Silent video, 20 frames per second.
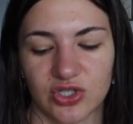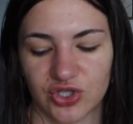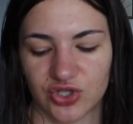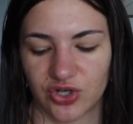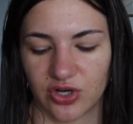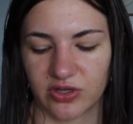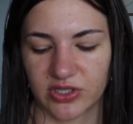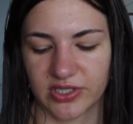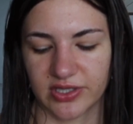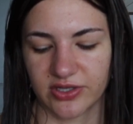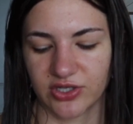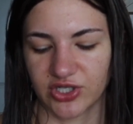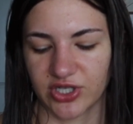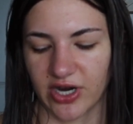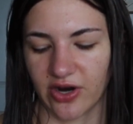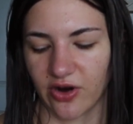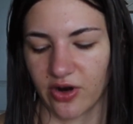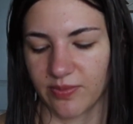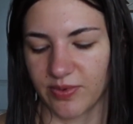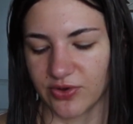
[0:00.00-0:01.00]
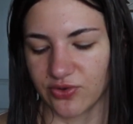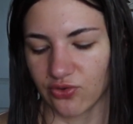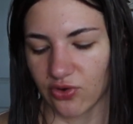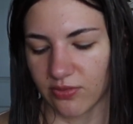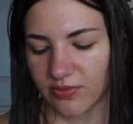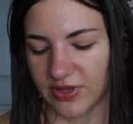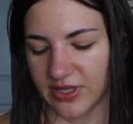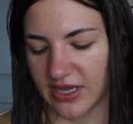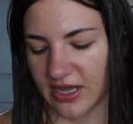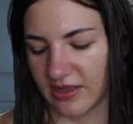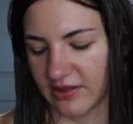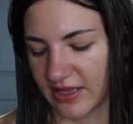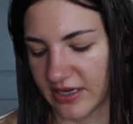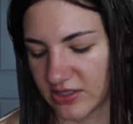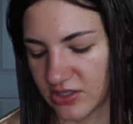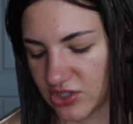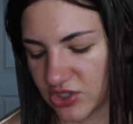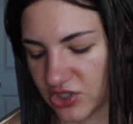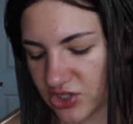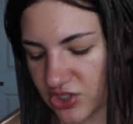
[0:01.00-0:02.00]
strokes in the shower, but normally I like
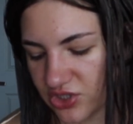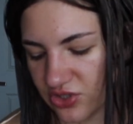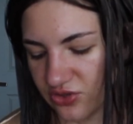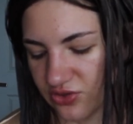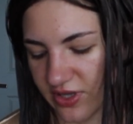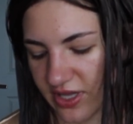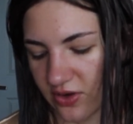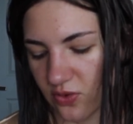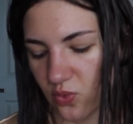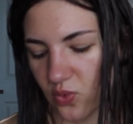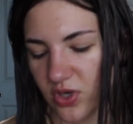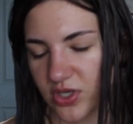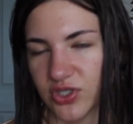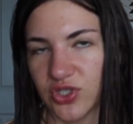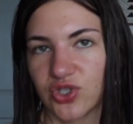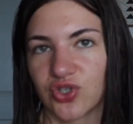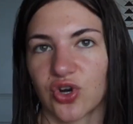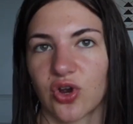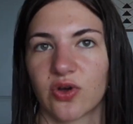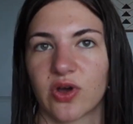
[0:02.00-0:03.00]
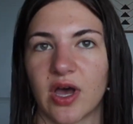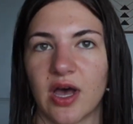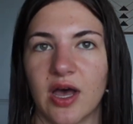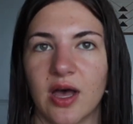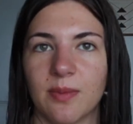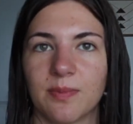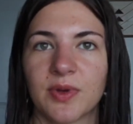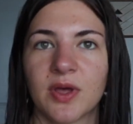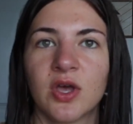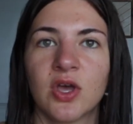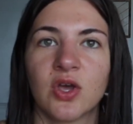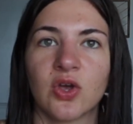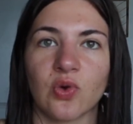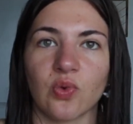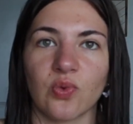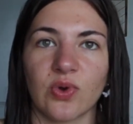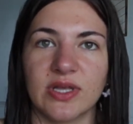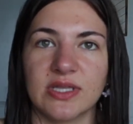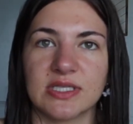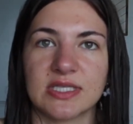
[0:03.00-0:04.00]
to just do like 1 stroke up,
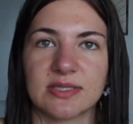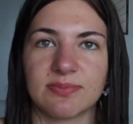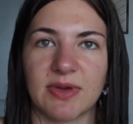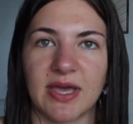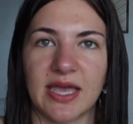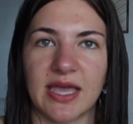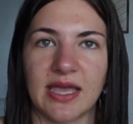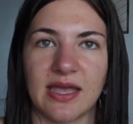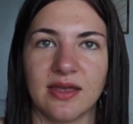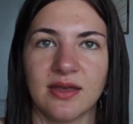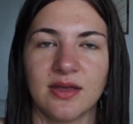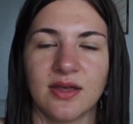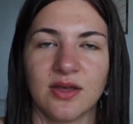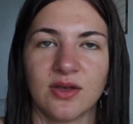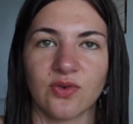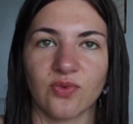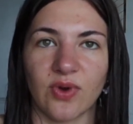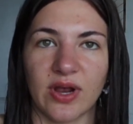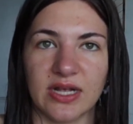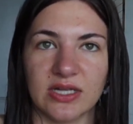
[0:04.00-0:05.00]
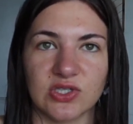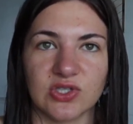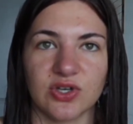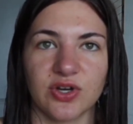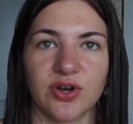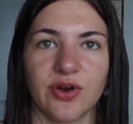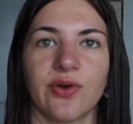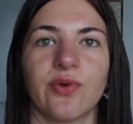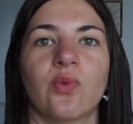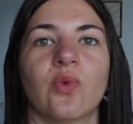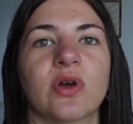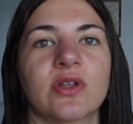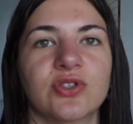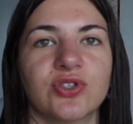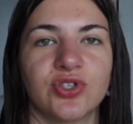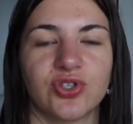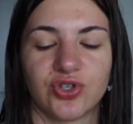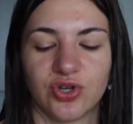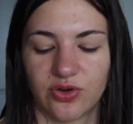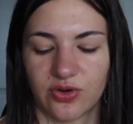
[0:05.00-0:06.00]
rinse my razor, 1
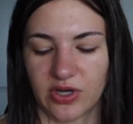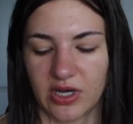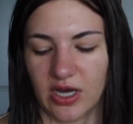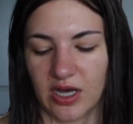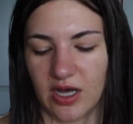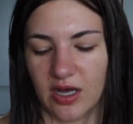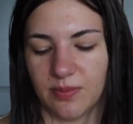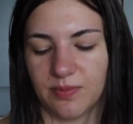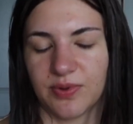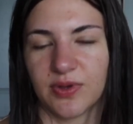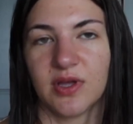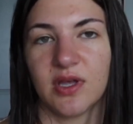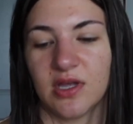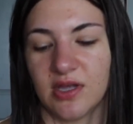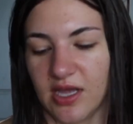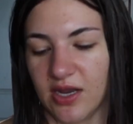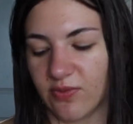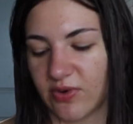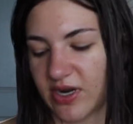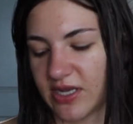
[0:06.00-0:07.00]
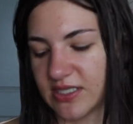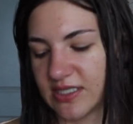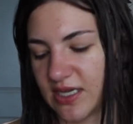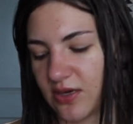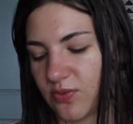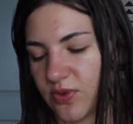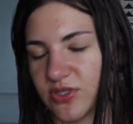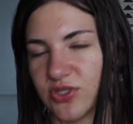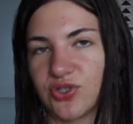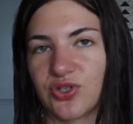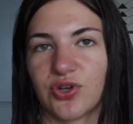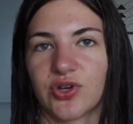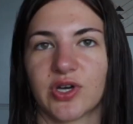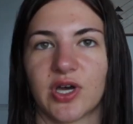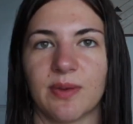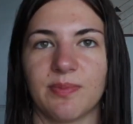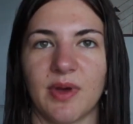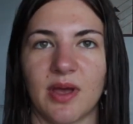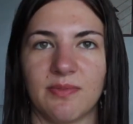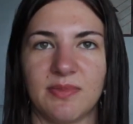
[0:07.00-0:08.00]
stroke up. And when I say 1 stroke
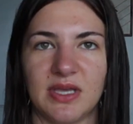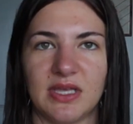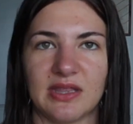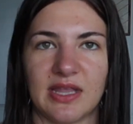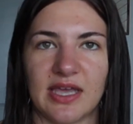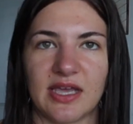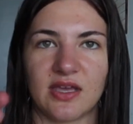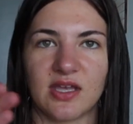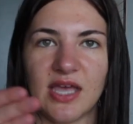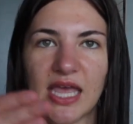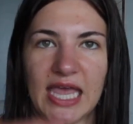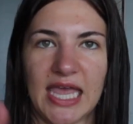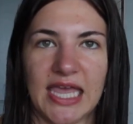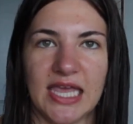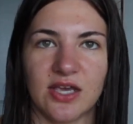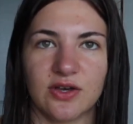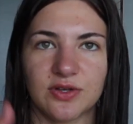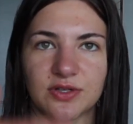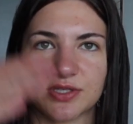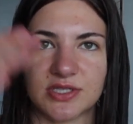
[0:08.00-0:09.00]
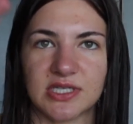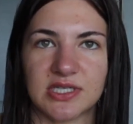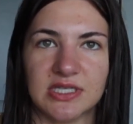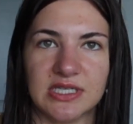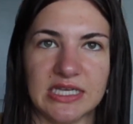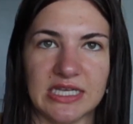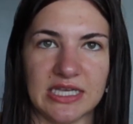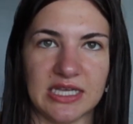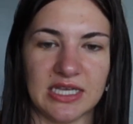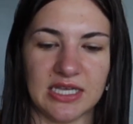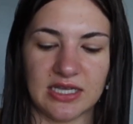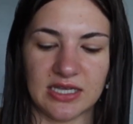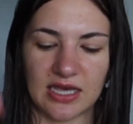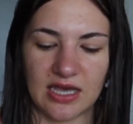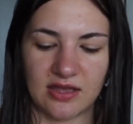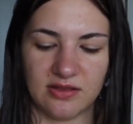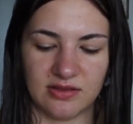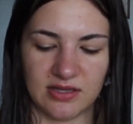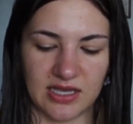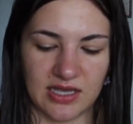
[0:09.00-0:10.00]
up, I mean like ankle to knee
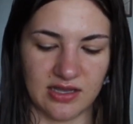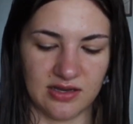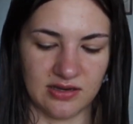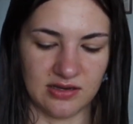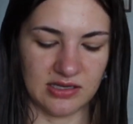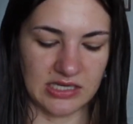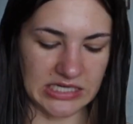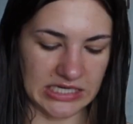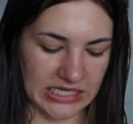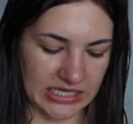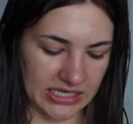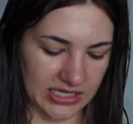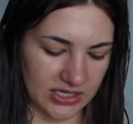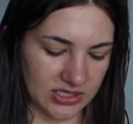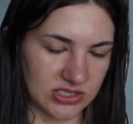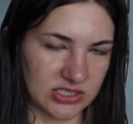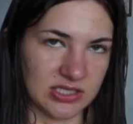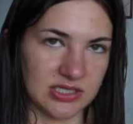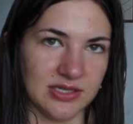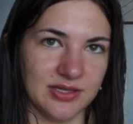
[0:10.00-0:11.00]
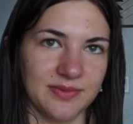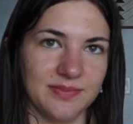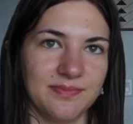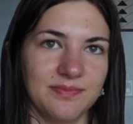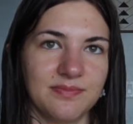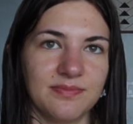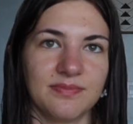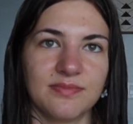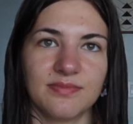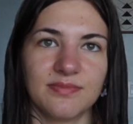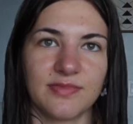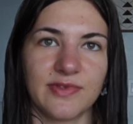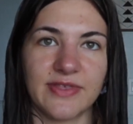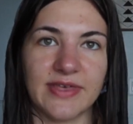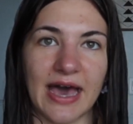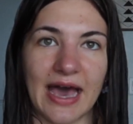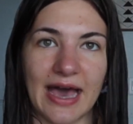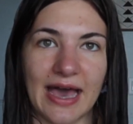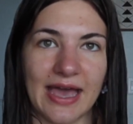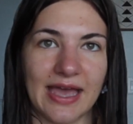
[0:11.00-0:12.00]
and then knee to
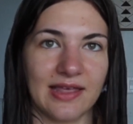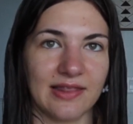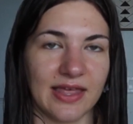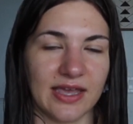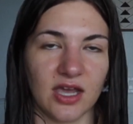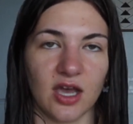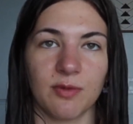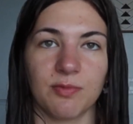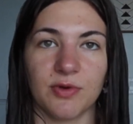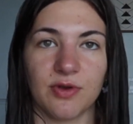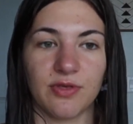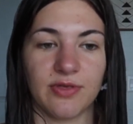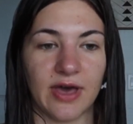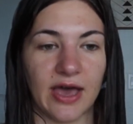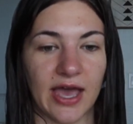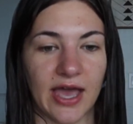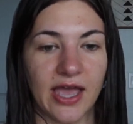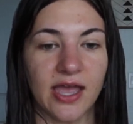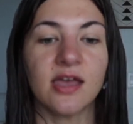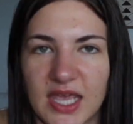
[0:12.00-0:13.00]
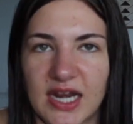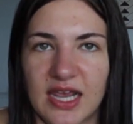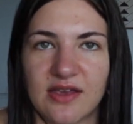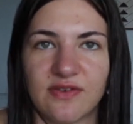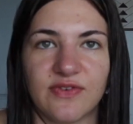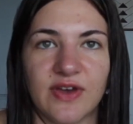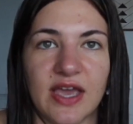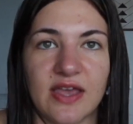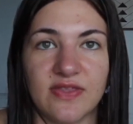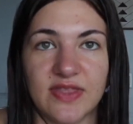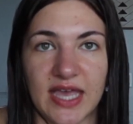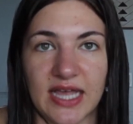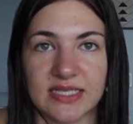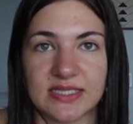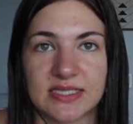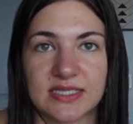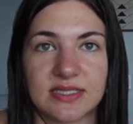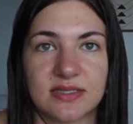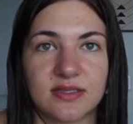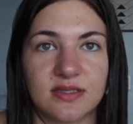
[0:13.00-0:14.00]
thigh, like upper thigh. And I find
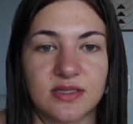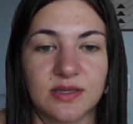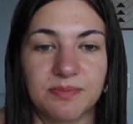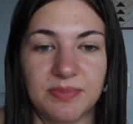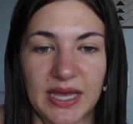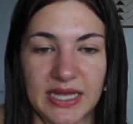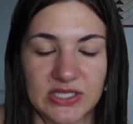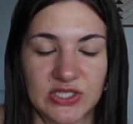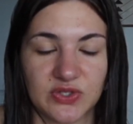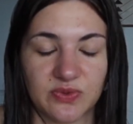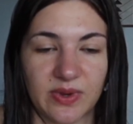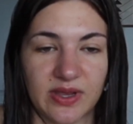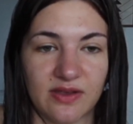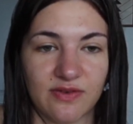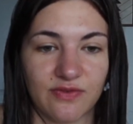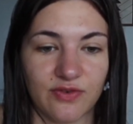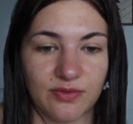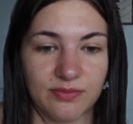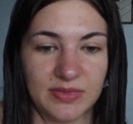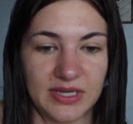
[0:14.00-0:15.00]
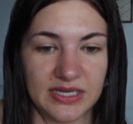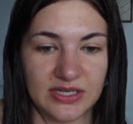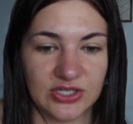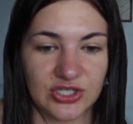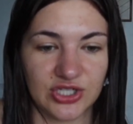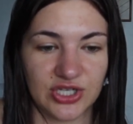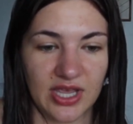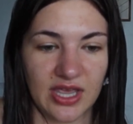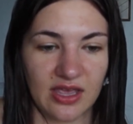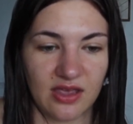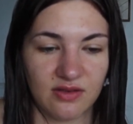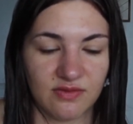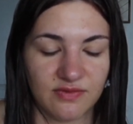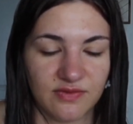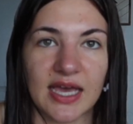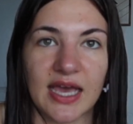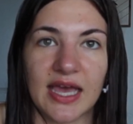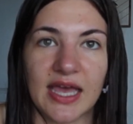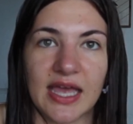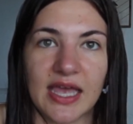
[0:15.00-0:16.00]
that's the best way for me to shave.
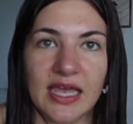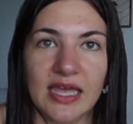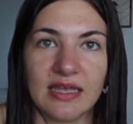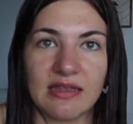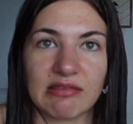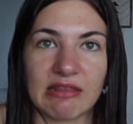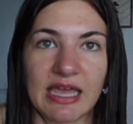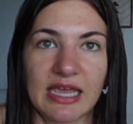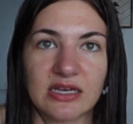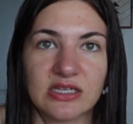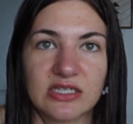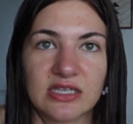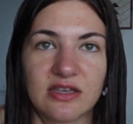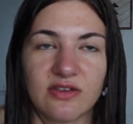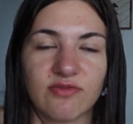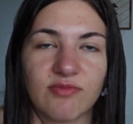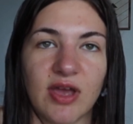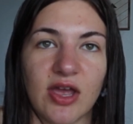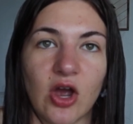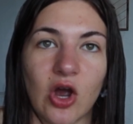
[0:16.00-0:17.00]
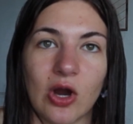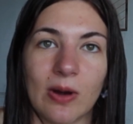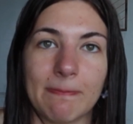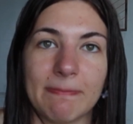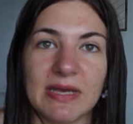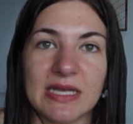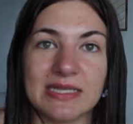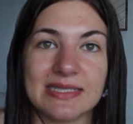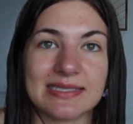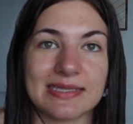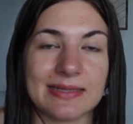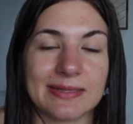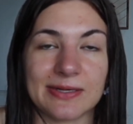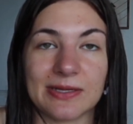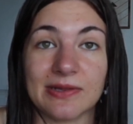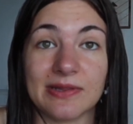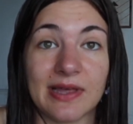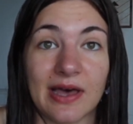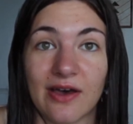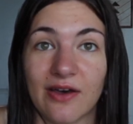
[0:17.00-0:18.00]
I like to give my armpits a
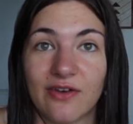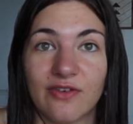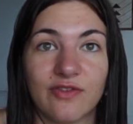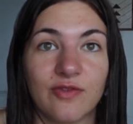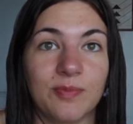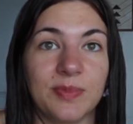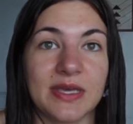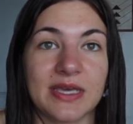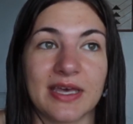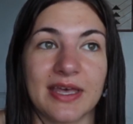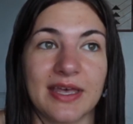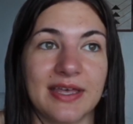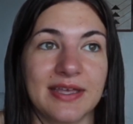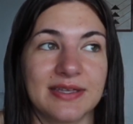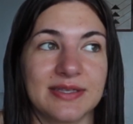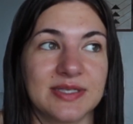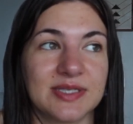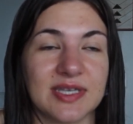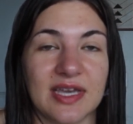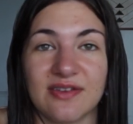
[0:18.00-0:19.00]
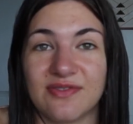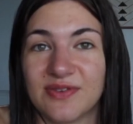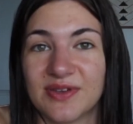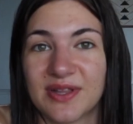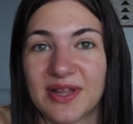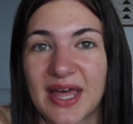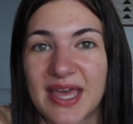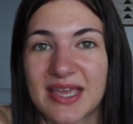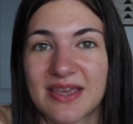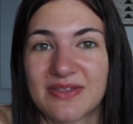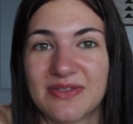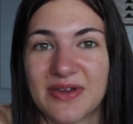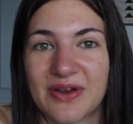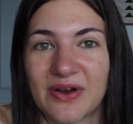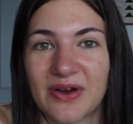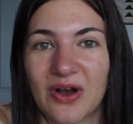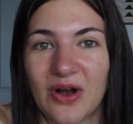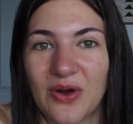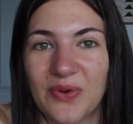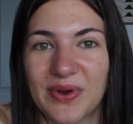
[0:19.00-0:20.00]
little love because I feel like
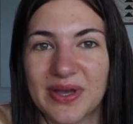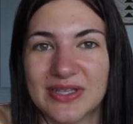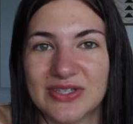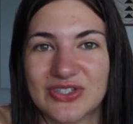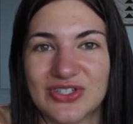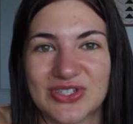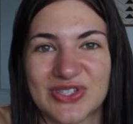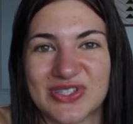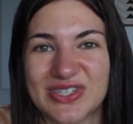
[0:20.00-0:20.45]
they're always just